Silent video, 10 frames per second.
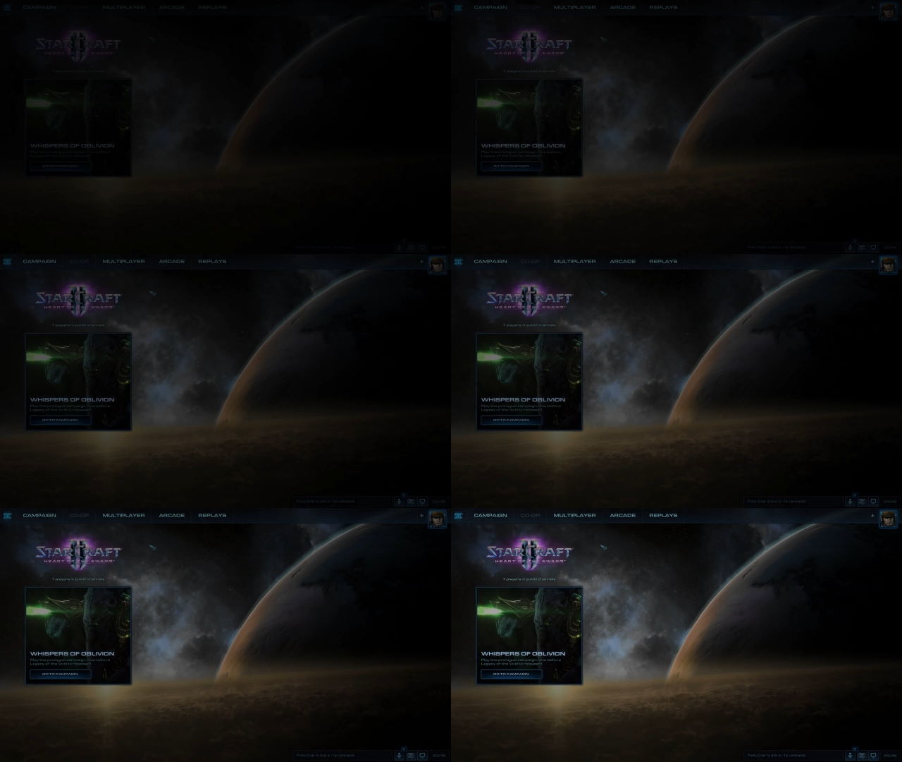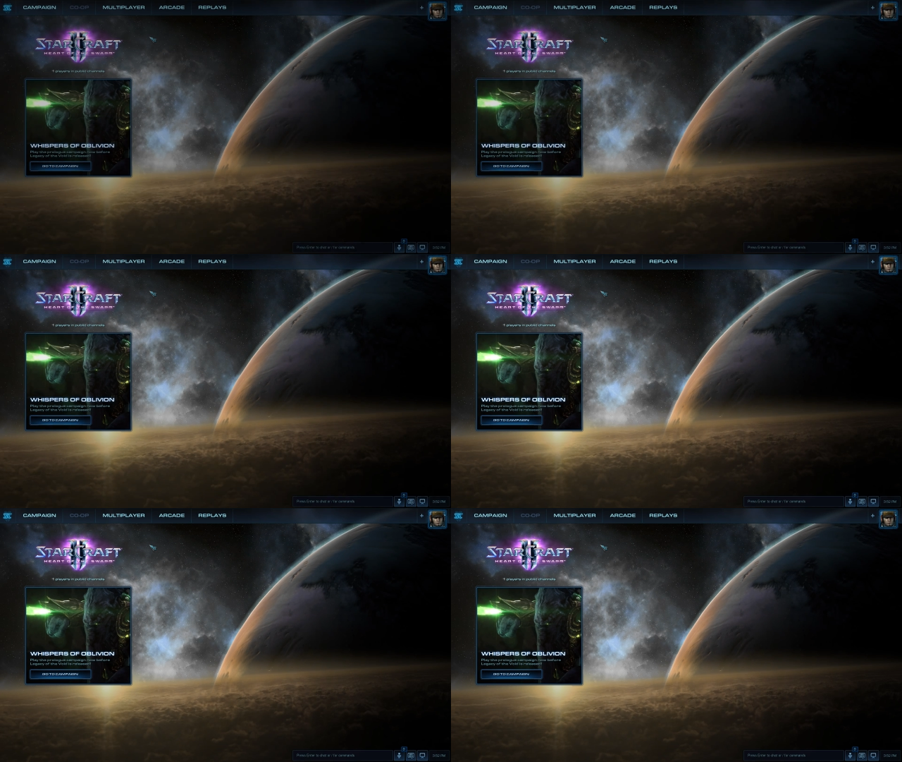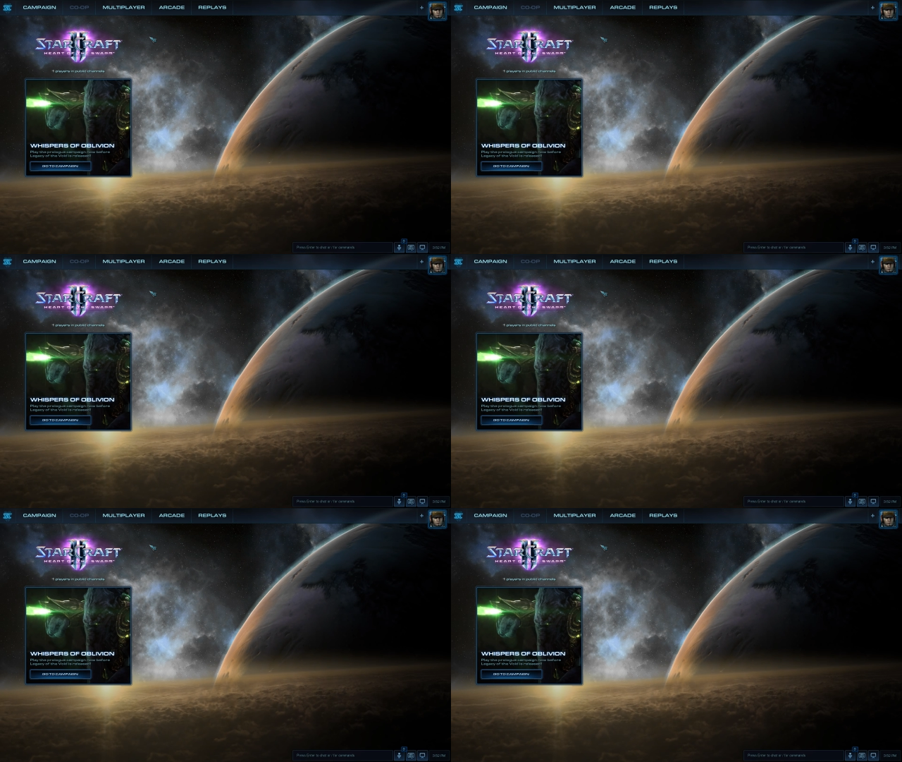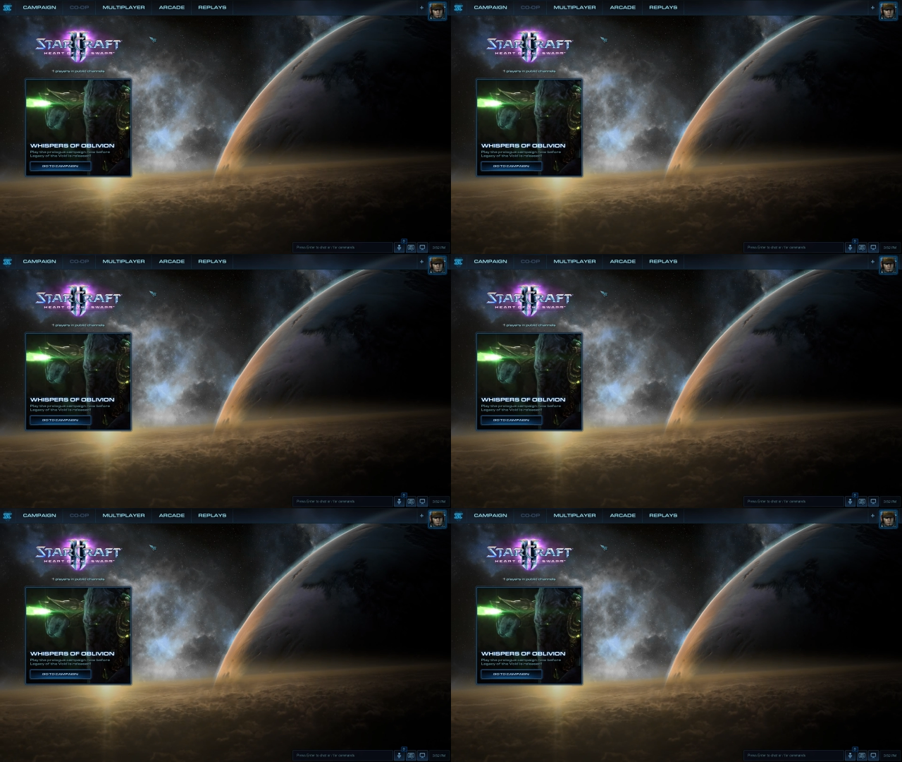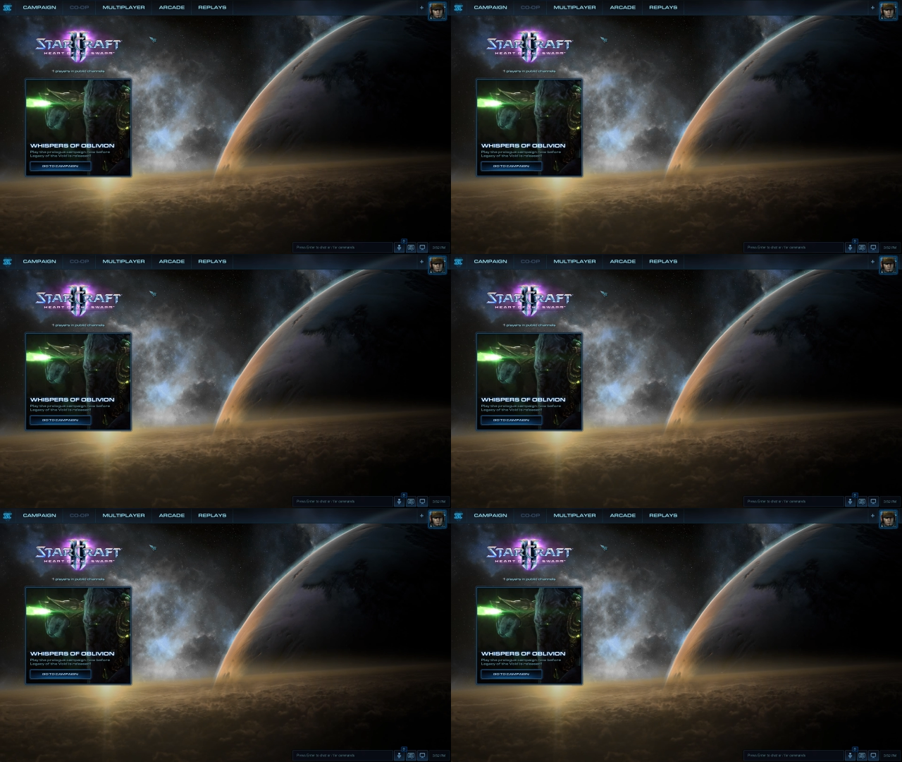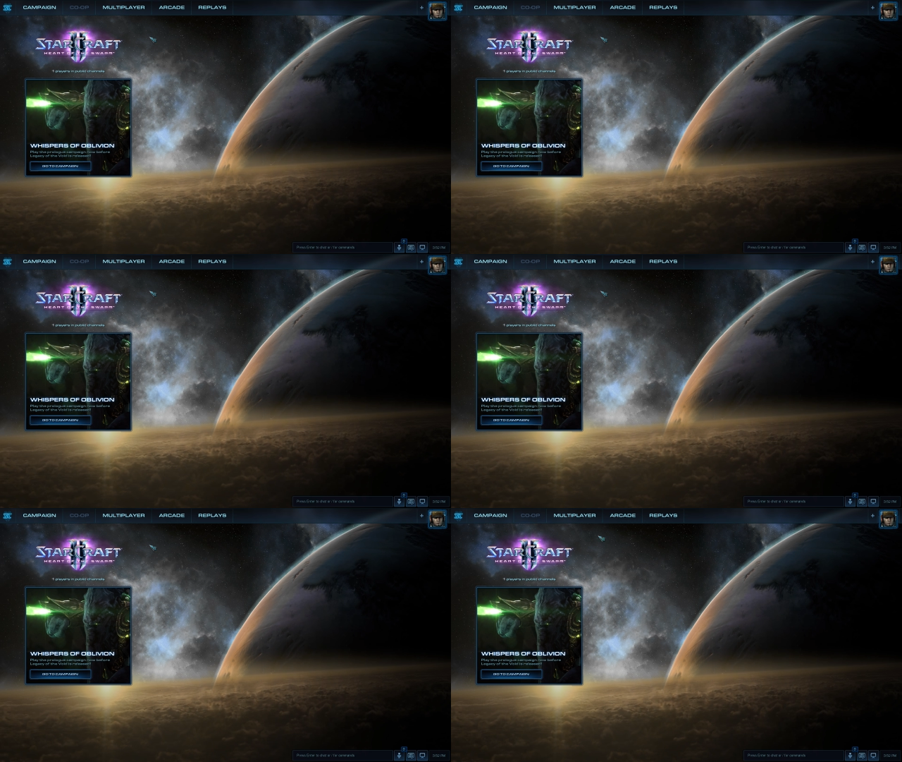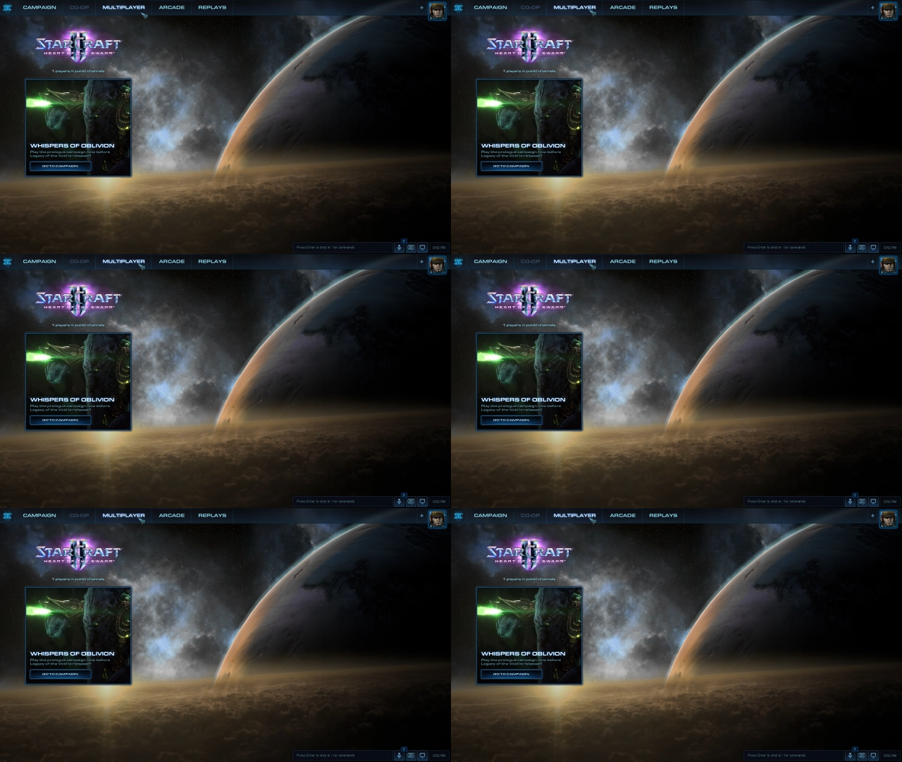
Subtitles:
No face is visible, so there are no lips to read.